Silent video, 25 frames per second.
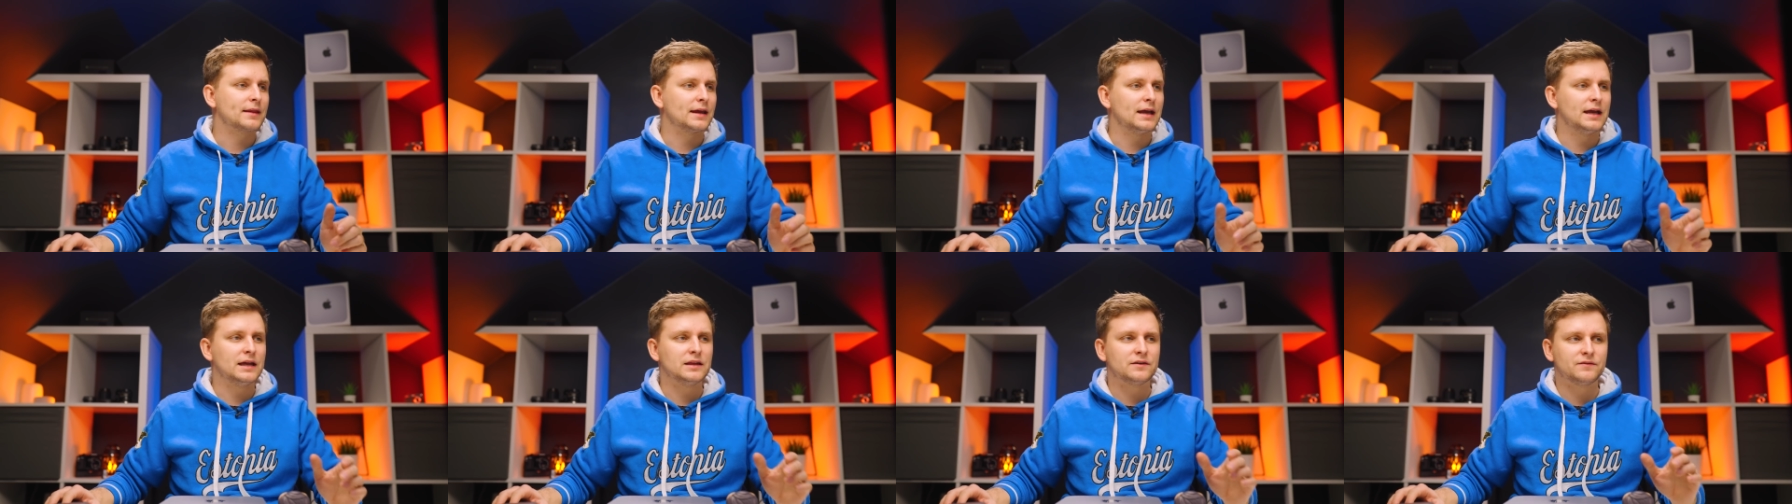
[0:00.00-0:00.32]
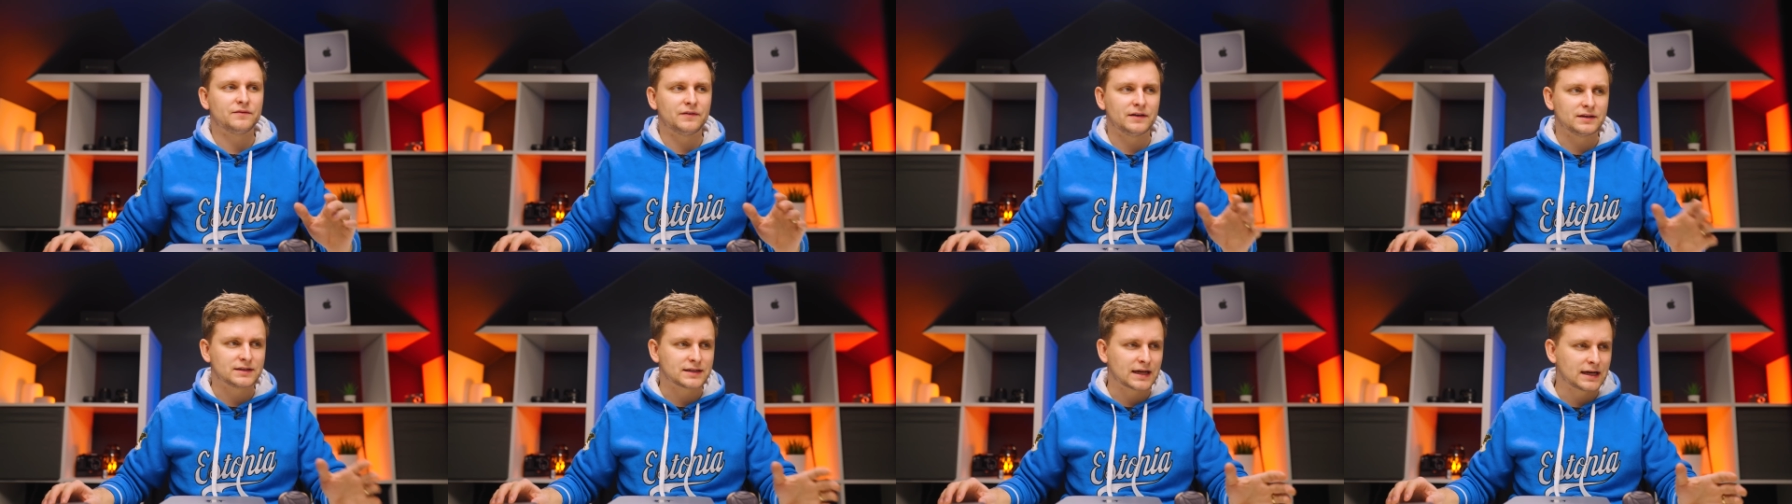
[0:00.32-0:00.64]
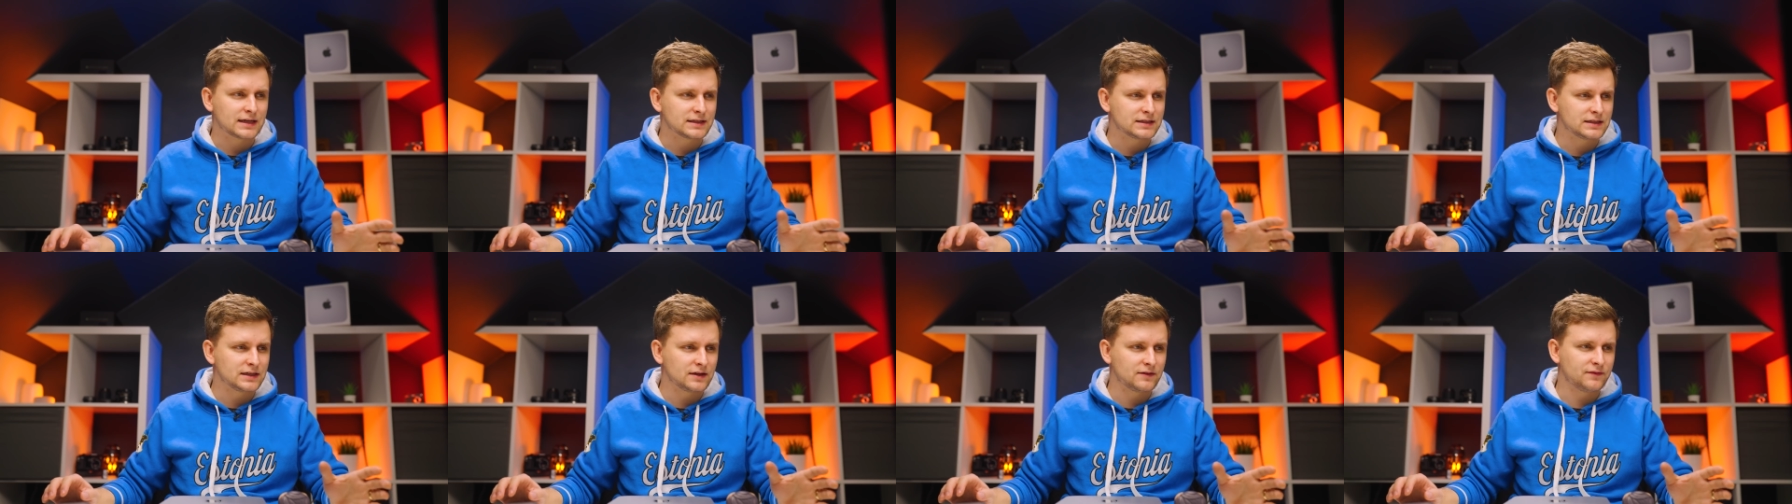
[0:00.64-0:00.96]
It's
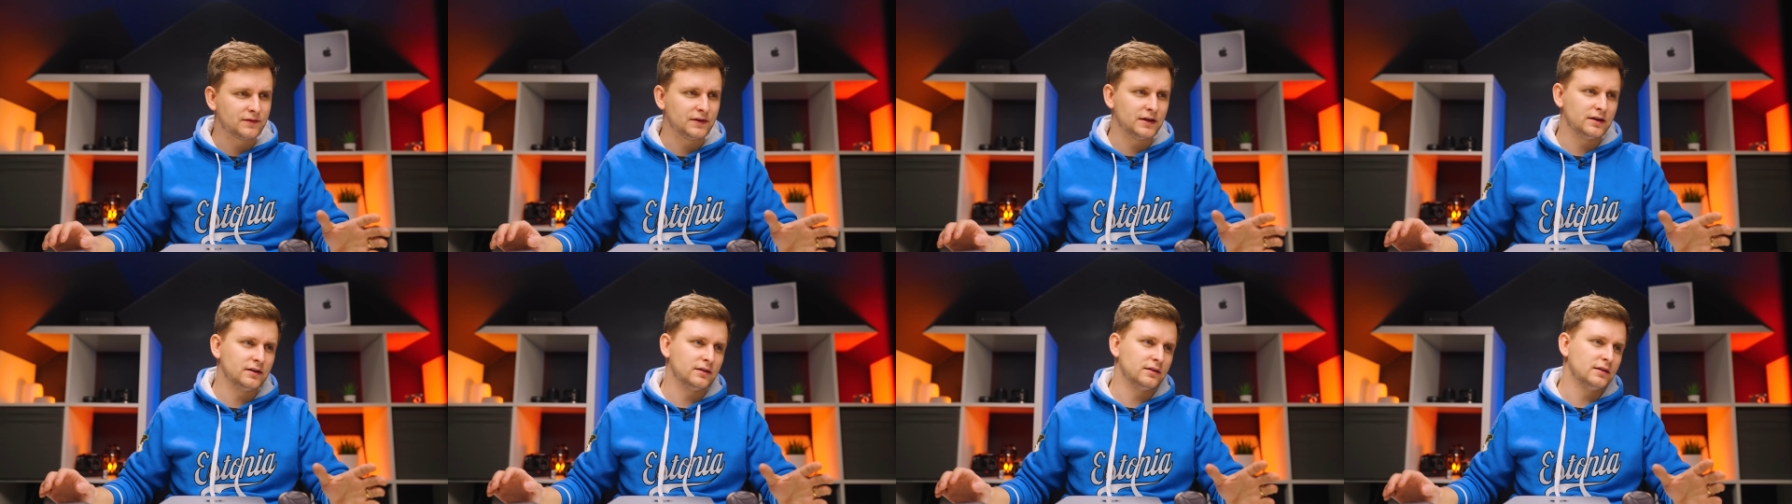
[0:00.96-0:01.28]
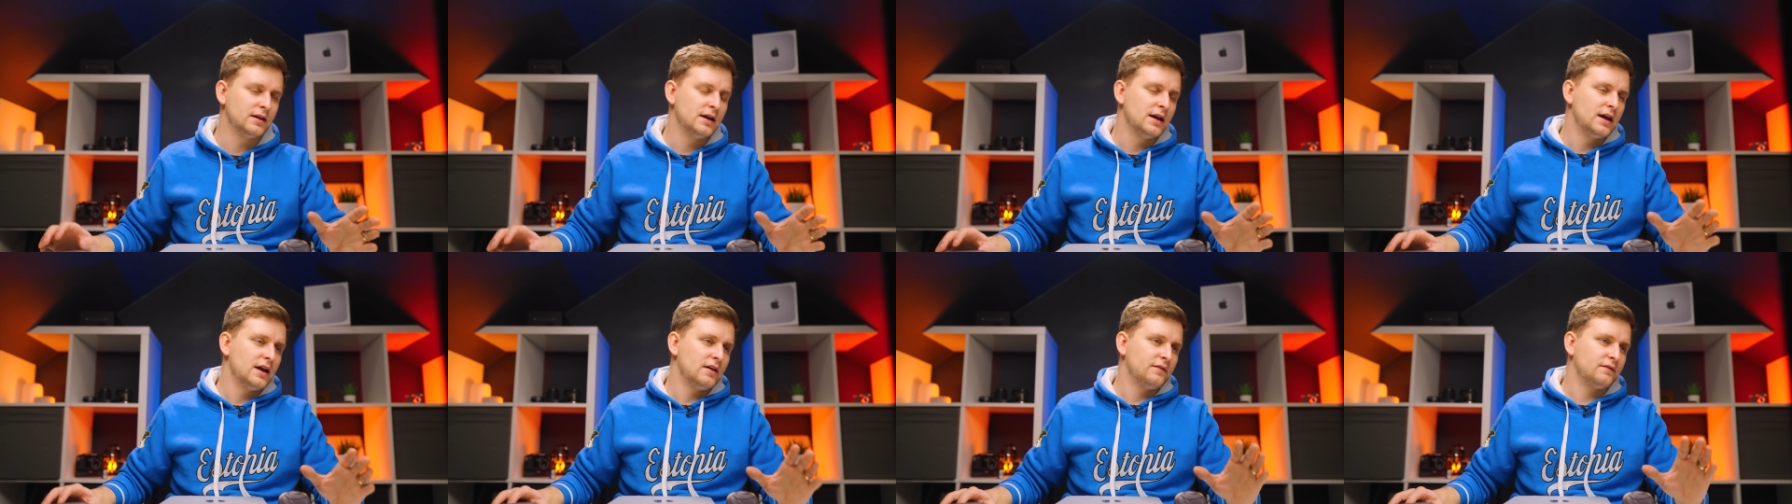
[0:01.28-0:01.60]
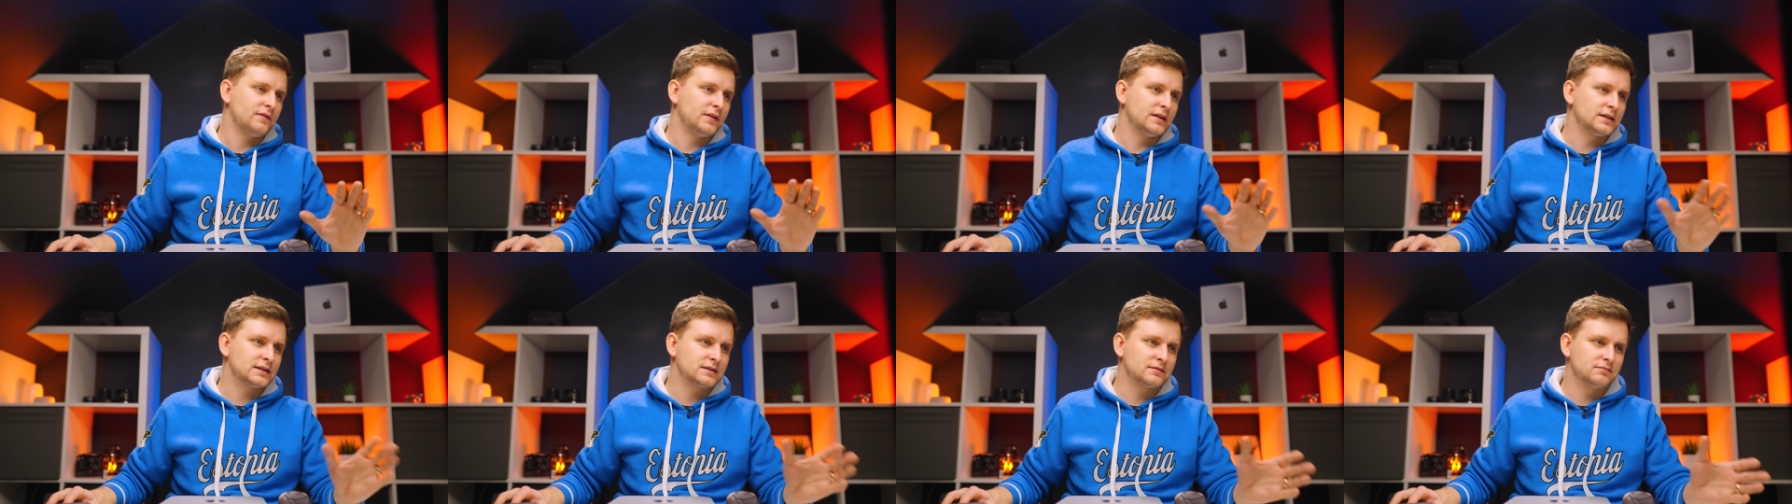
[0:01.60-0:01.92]
fantastic feel,
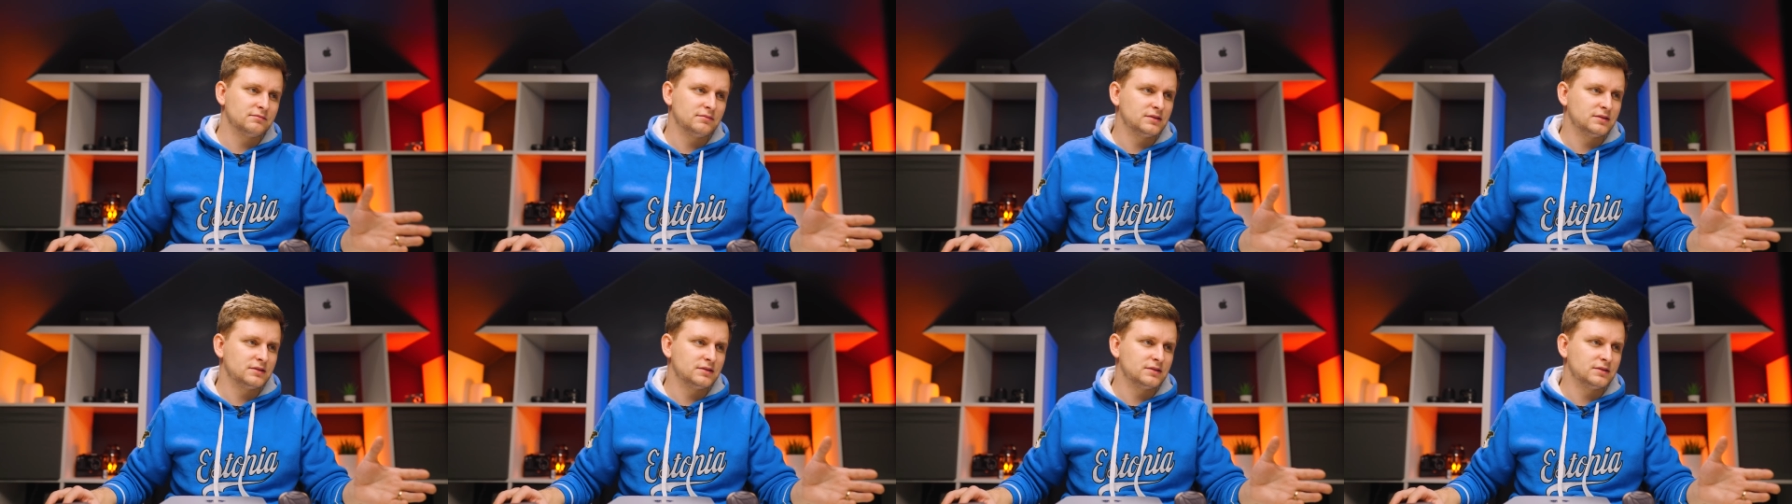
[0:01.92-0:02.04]
fan